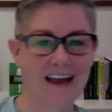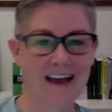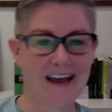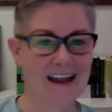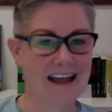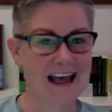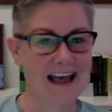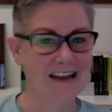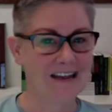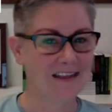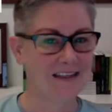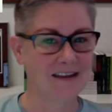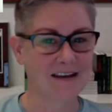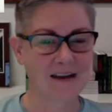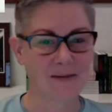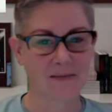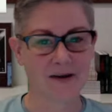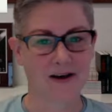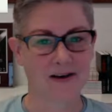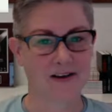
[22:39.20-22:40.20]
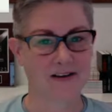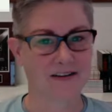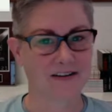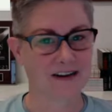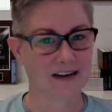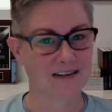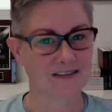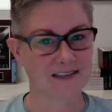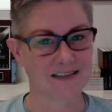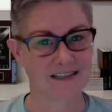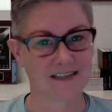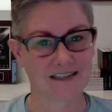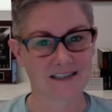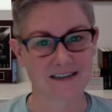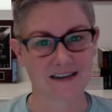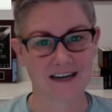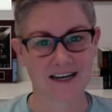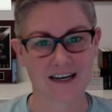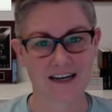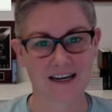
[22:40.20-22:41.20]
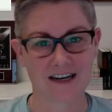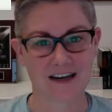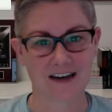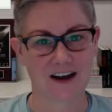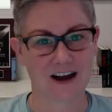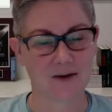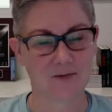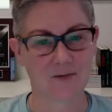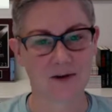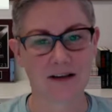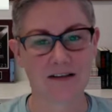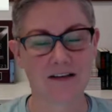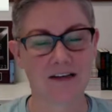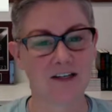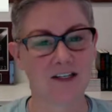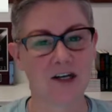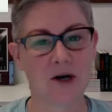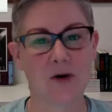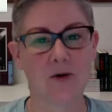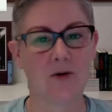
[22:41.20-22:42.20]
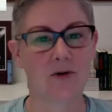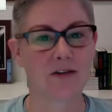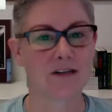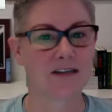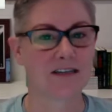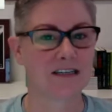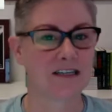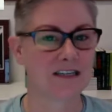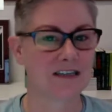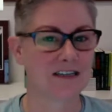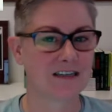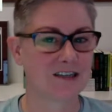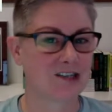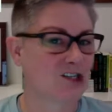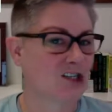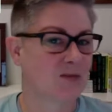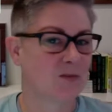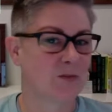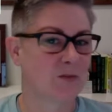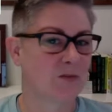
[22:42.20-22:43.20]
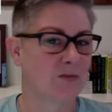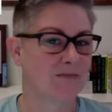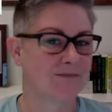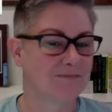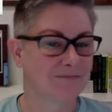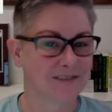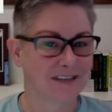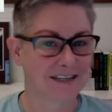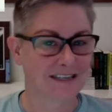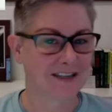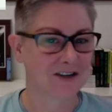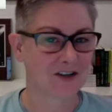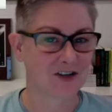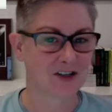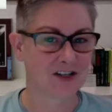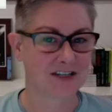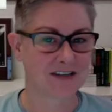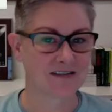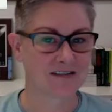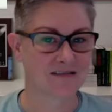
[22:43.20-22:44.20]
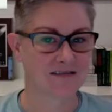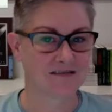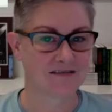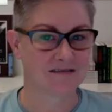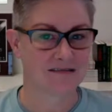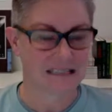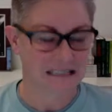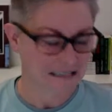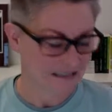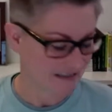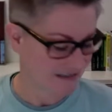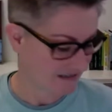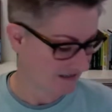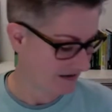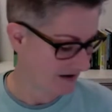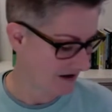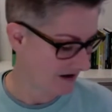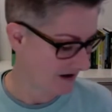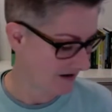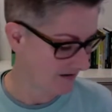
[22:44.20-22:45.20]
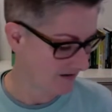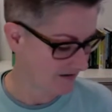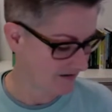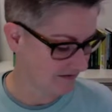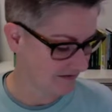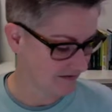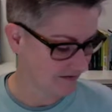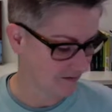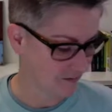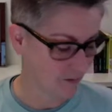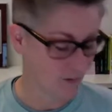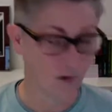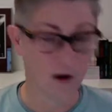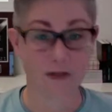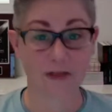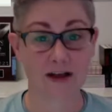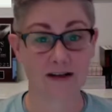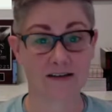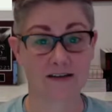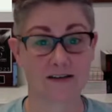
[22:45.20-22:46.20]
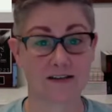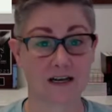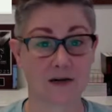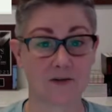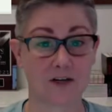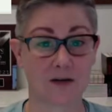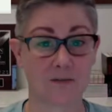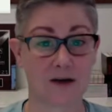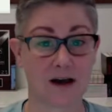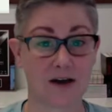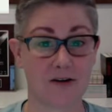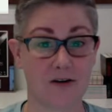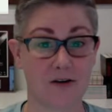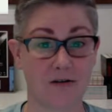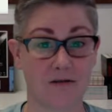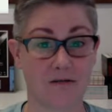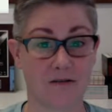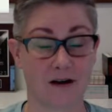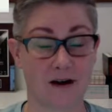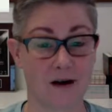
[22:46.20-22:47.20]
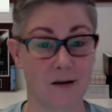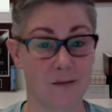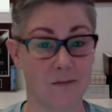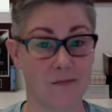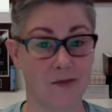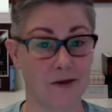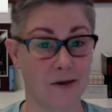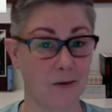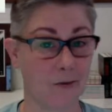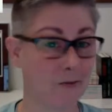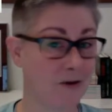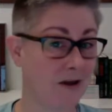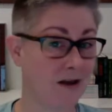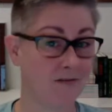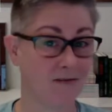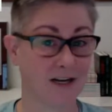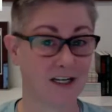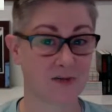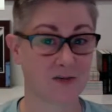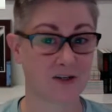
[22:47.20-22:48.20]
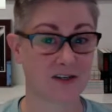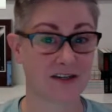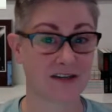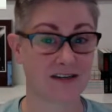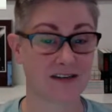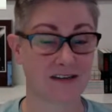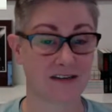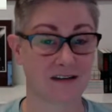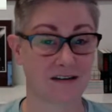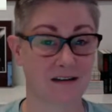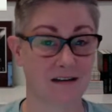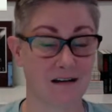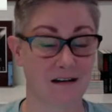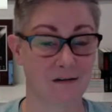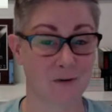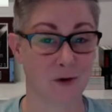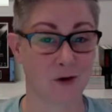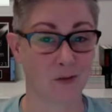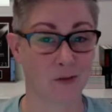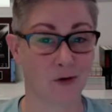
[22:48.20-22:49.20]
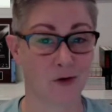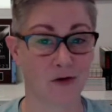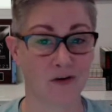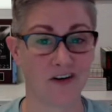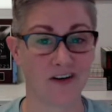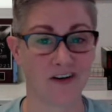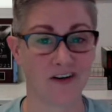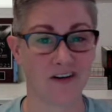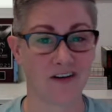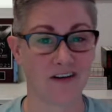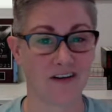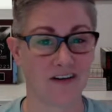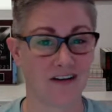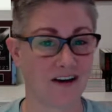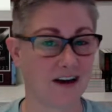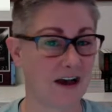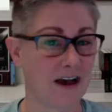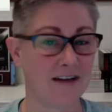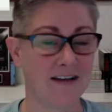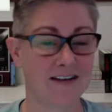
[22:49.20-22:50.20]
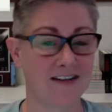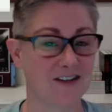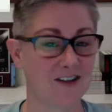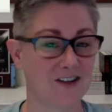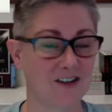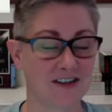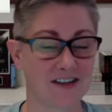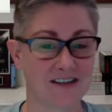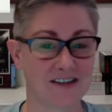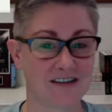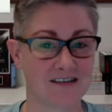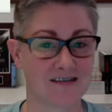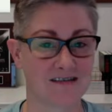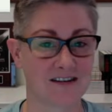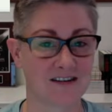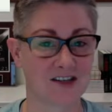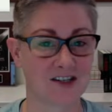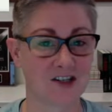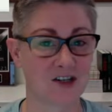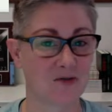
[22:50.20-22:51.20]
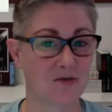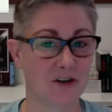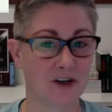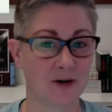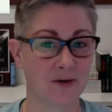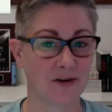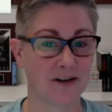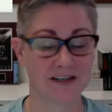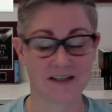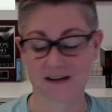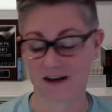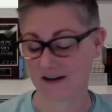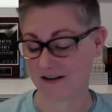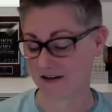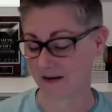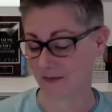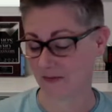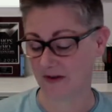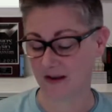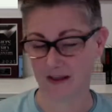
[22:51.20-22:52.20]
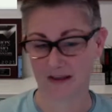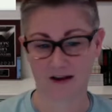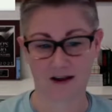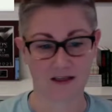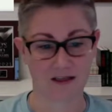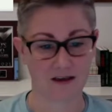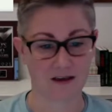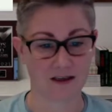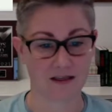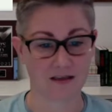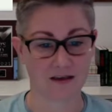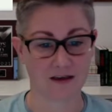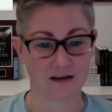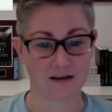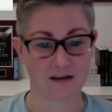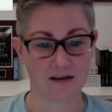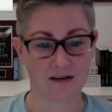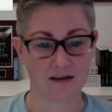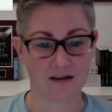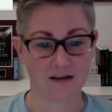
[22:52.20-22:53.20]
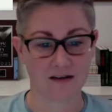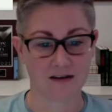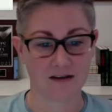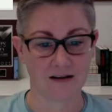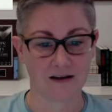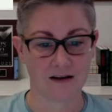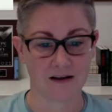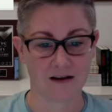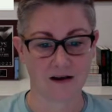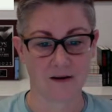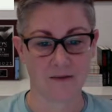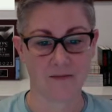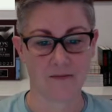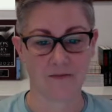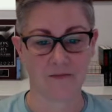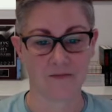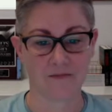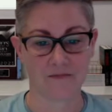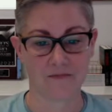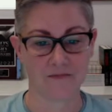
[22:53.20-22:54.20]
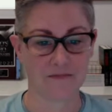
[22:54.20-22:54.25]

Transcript: And I had to think about it, and I was just like, you know, I really don't. That's just, they're just, that's not, while that's a subject matter um, that we have expertise in at NORML, it's just, it's too new, and it's not something that I think that, um,